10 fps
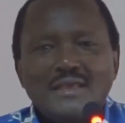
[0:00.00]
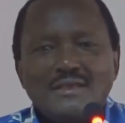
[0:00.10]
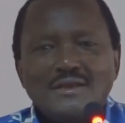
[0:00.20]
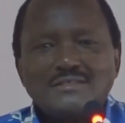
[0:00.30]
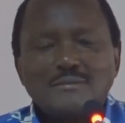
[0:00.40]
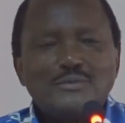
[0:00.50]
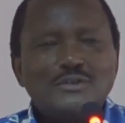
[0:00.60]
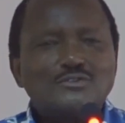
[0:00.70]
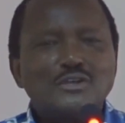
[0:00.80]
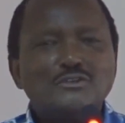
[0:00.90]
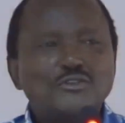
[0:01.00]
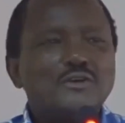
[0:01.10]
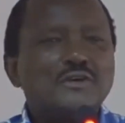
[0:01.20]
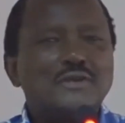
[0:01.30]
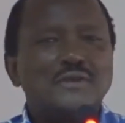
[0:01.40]
You are supposed to
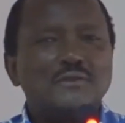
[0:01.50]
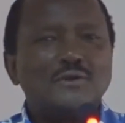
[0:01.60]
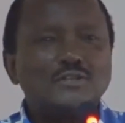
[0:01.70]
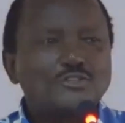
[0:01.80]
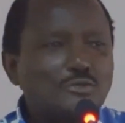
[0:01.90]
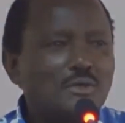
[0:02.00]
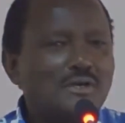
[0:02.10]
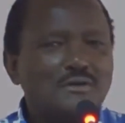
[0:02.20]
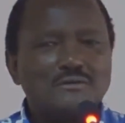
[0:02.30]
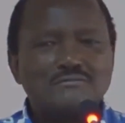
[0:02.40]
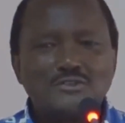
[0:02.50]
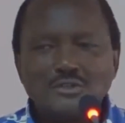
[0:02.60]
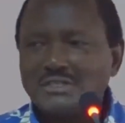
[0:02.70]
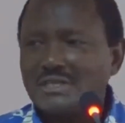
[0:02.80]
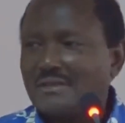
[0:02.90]
enjoy your tour of
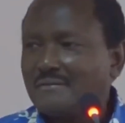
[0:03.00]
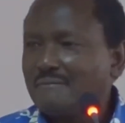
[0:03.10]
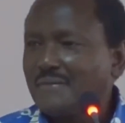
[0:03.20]
duty